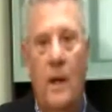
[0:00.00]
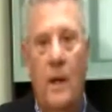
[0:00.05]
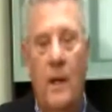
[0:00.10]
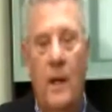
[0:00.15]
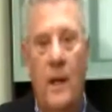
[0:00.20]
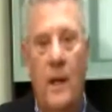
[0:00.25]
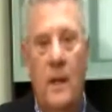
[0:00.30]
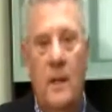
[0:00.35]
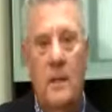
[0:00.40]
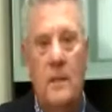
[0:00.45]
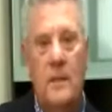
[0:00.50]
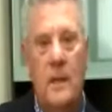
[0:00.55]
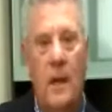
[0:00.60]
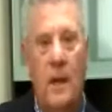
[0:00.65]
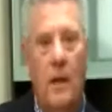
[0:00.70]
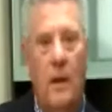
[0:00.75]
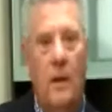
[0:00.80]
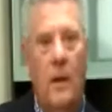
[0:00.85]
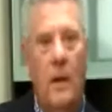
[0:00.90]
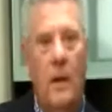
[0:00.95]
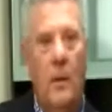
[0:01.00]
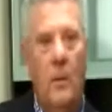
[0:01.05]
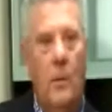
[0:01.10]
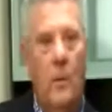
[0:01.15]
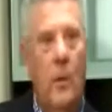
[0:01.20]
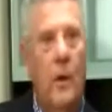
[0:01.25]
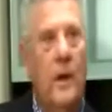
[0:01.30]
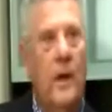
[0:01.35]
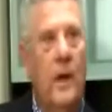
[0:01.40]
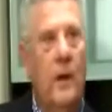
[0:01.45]
he's
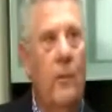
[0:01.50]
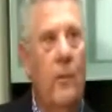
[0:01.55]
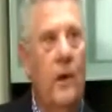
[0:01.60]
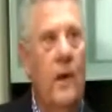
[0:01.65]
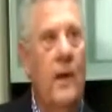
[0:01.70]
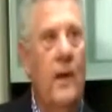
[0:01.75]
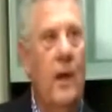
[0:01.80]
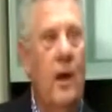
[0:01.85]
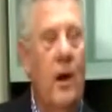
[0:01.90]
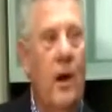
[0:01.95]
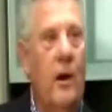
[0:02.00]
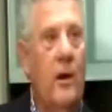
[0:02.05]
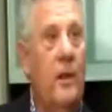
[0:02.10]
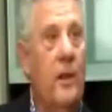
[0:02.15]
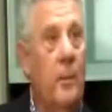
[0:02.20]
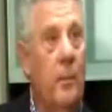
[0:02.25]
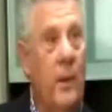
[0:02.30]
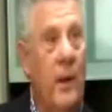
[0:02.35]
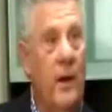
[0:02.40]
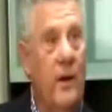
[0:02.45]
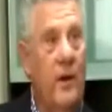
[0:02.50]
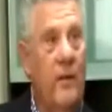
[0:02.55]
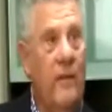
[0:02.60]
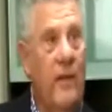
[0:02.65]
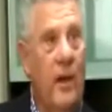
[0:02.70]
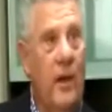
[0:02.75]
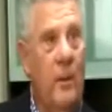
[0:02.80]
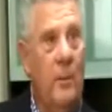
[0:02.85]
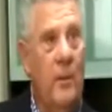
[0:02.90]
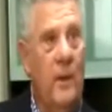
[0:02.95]
working really hard in the player
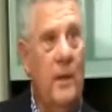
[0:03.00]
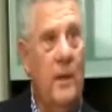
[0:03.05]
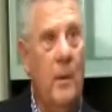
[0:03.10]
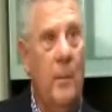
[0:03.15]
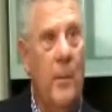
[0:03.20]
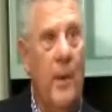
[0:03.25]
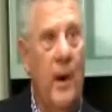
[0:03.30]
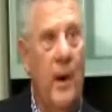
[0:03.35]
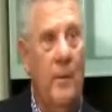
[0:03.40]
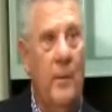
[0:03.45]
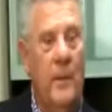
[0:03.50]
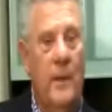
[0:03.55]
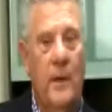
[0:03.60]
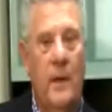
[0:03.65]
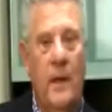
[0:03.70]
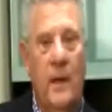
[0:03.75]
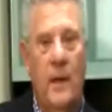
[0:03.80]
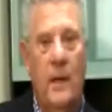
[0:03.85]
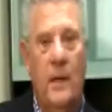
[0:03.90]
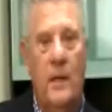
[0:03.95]
development department